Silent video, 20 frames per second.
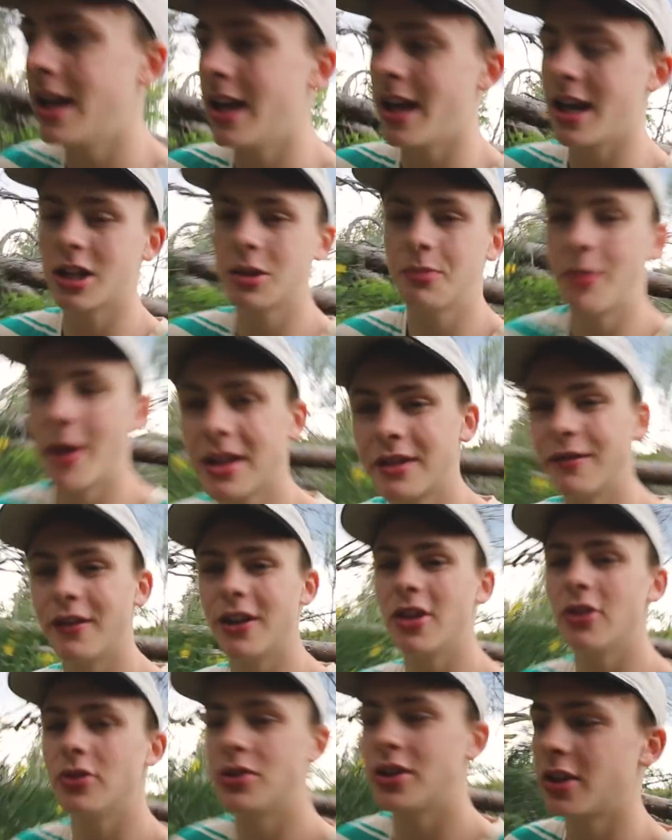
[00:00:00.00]
expect
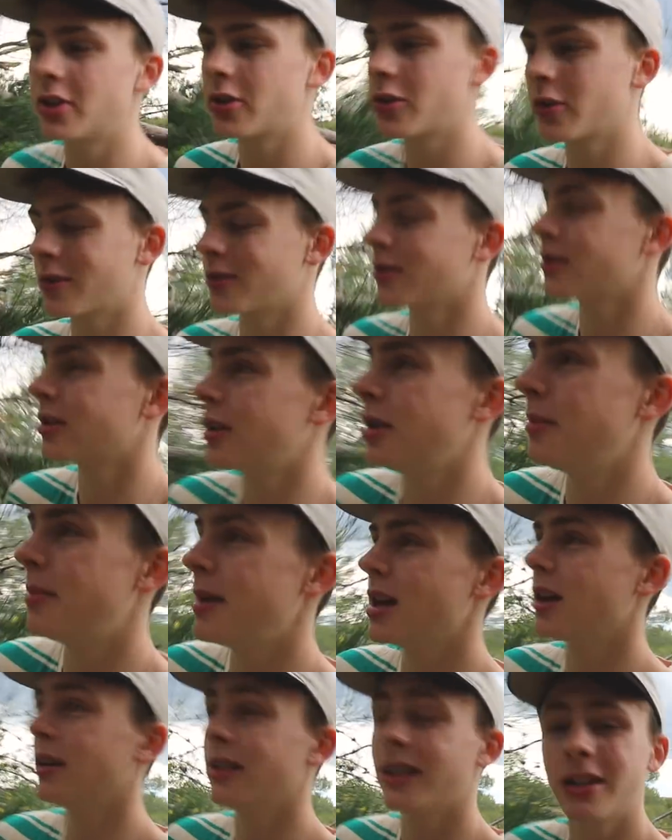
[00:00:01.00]
videos that are gonna
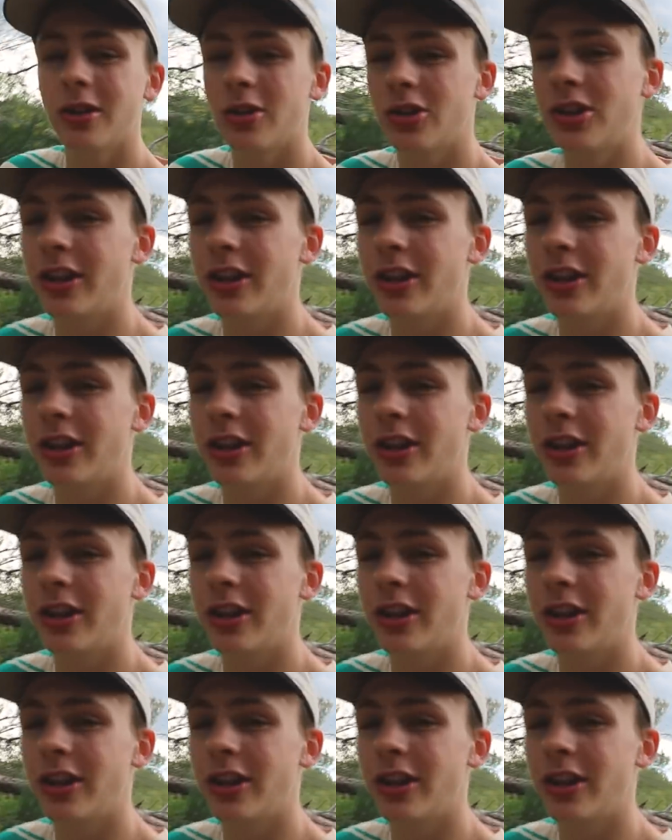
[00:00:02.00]
be a little